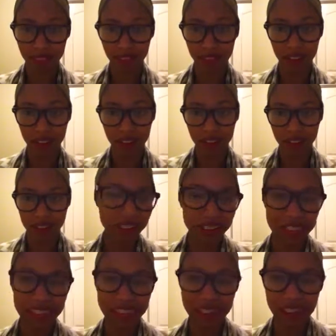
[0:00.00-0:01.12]
Yeah,
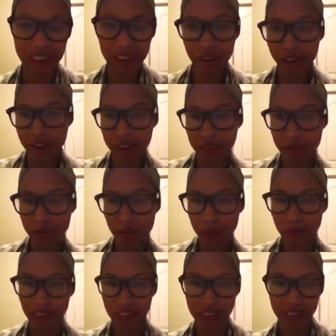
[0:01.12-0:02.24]
it's like Corinne but
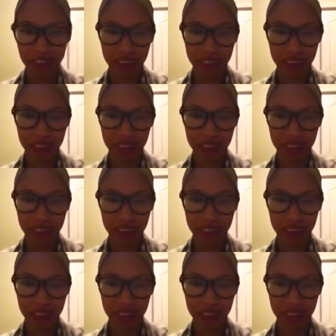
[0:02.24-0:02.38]
with a